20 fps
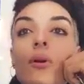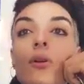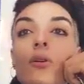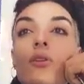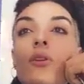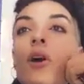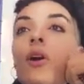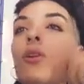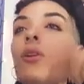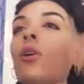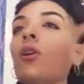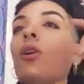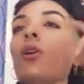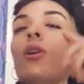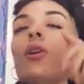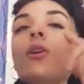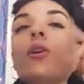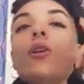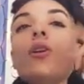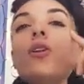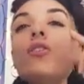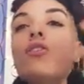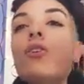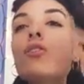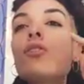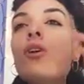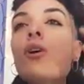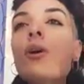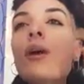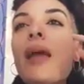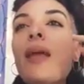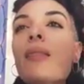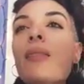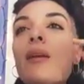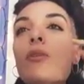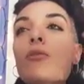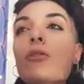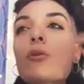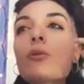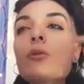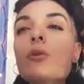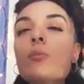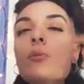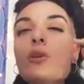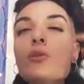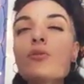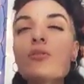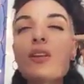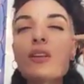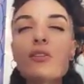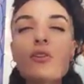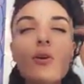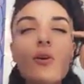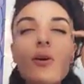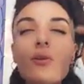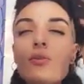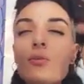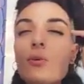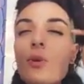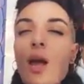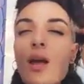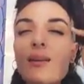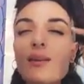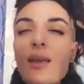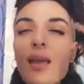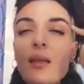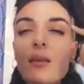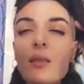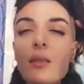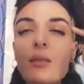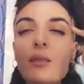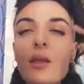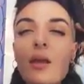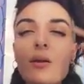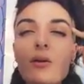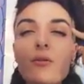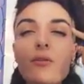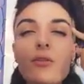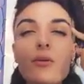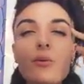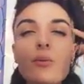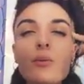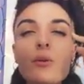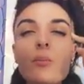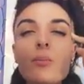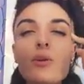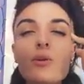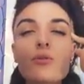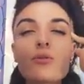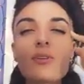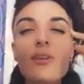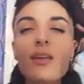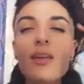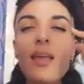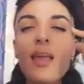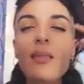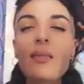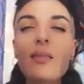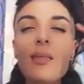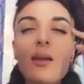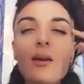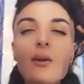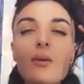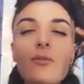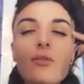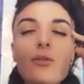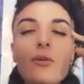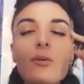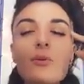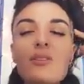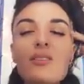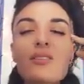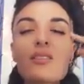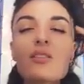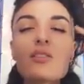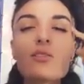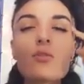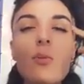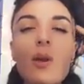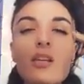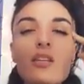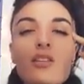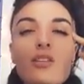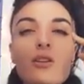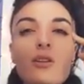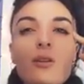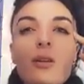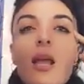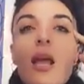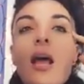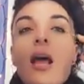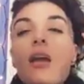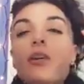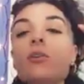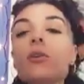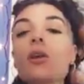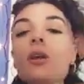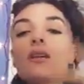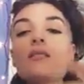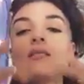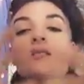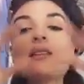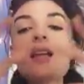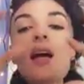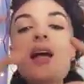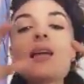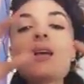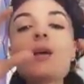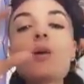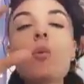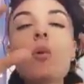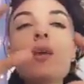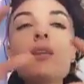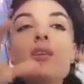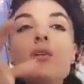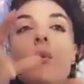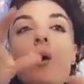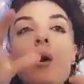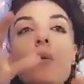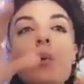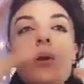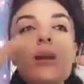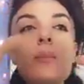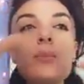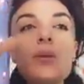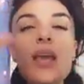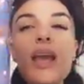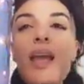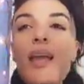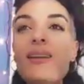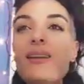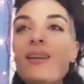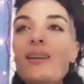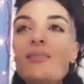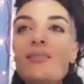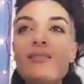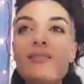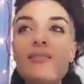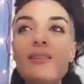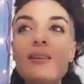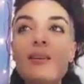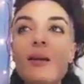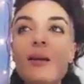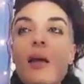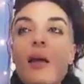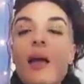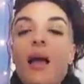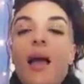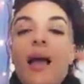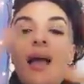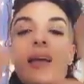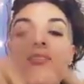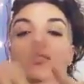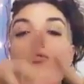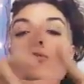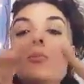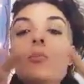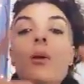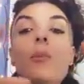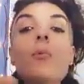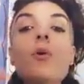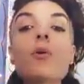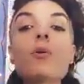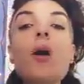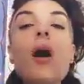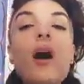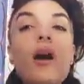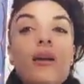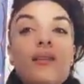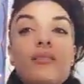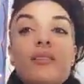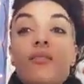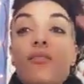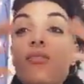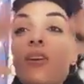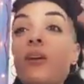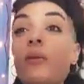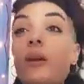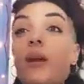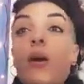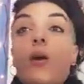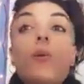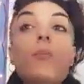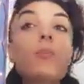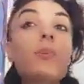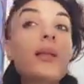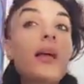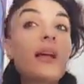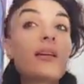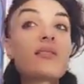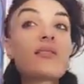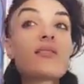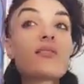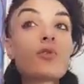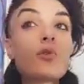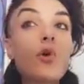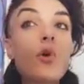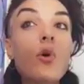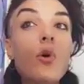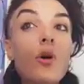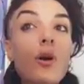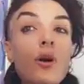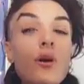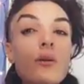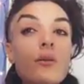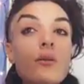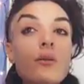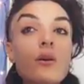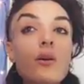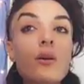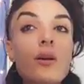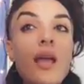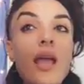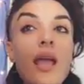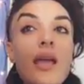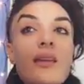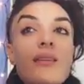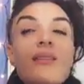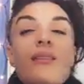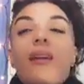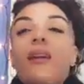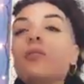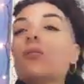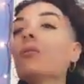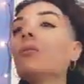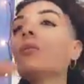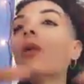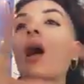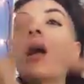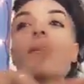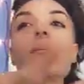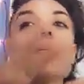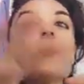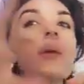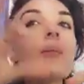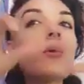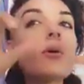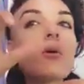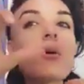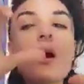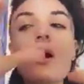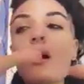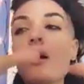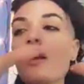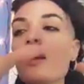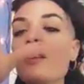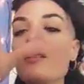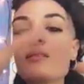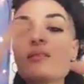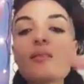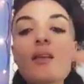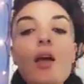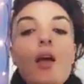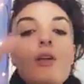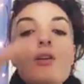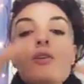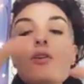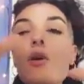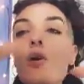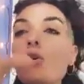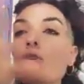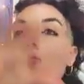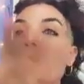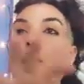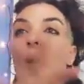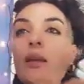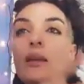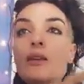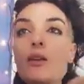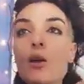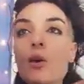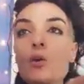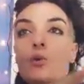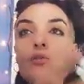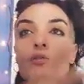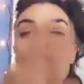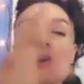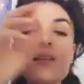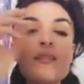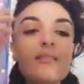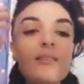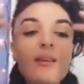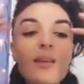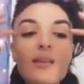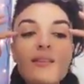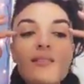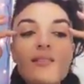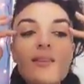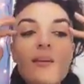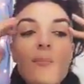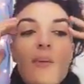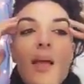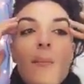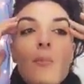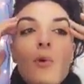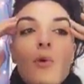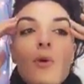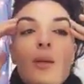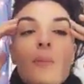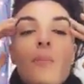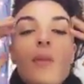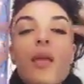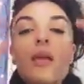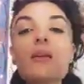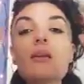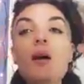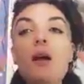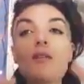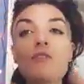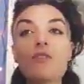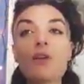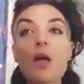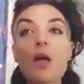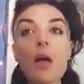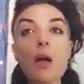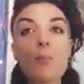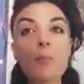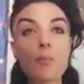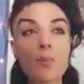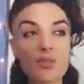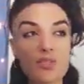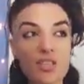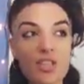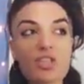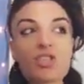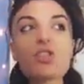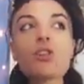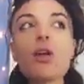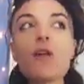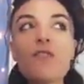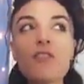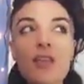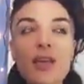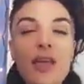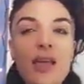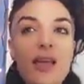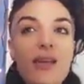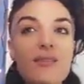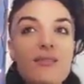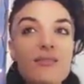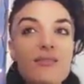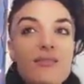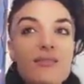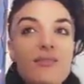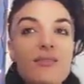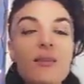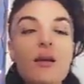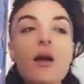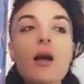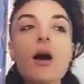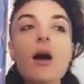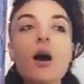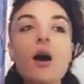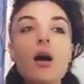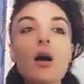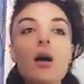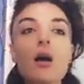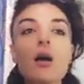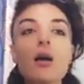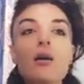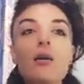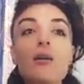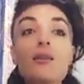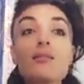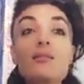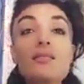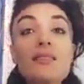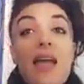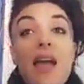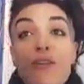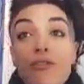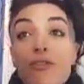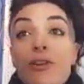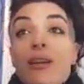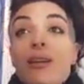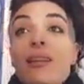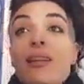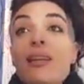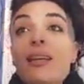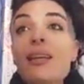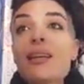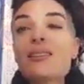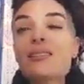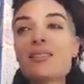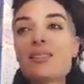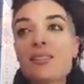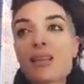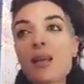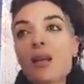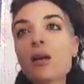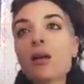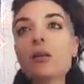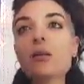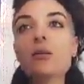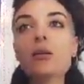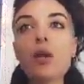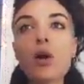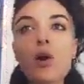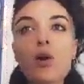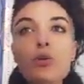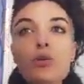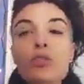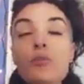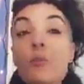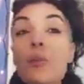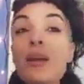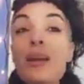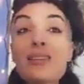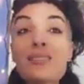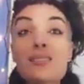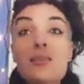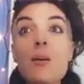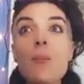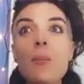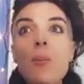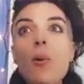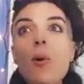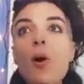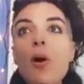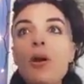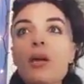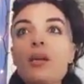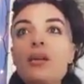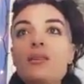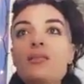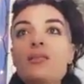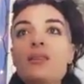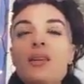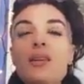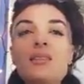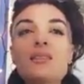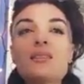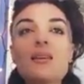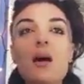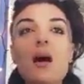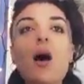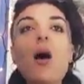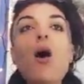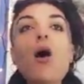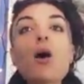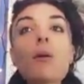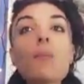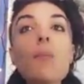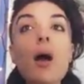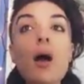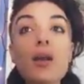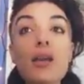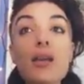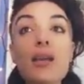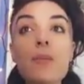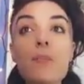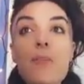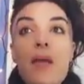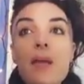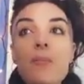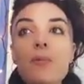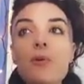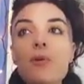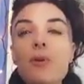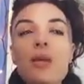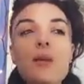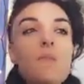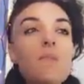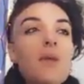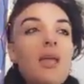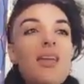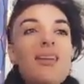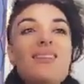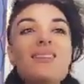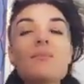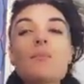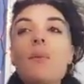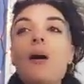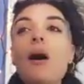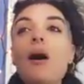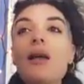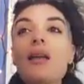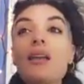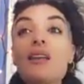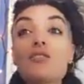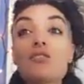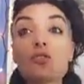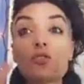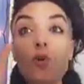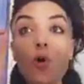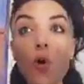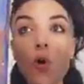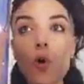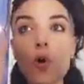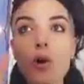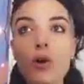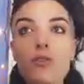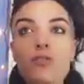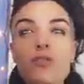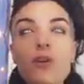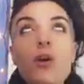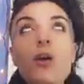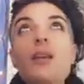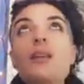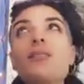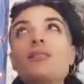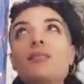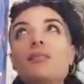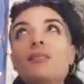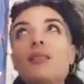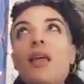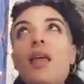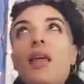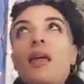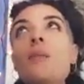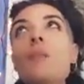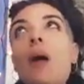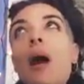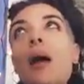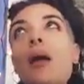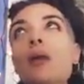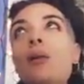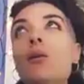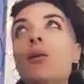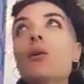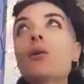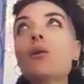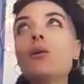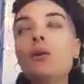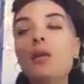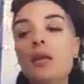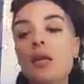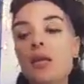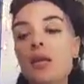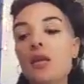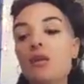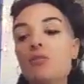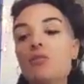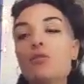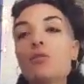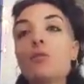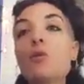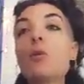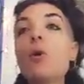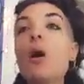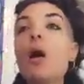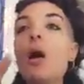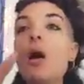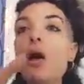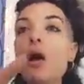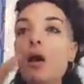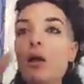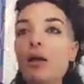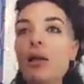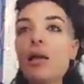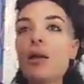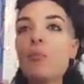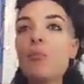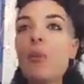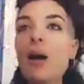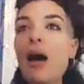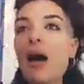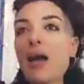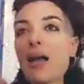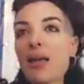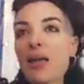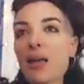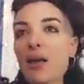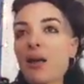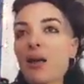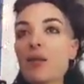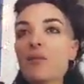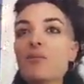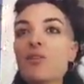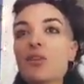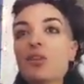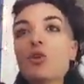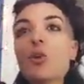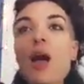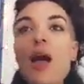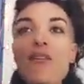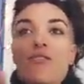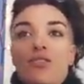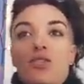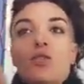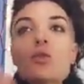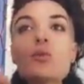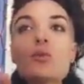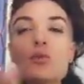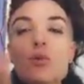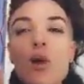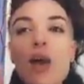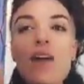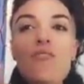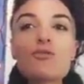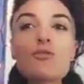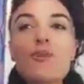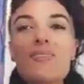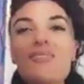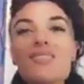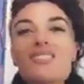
no, no, no, no, no, no. Don't, don't get there through the music. Don't, do not get there through the music. Get there through the situation. You know, it's like when you are, when a pianist has to memorize a very complex score. Okay. They do not memorize note by note. It's a, it's a memory made of position of the hands, uh, definitely single notes, but at some point it's a harmonic memory made by scores. Okay, this is A minor linking to okay by uh, you have to you have to have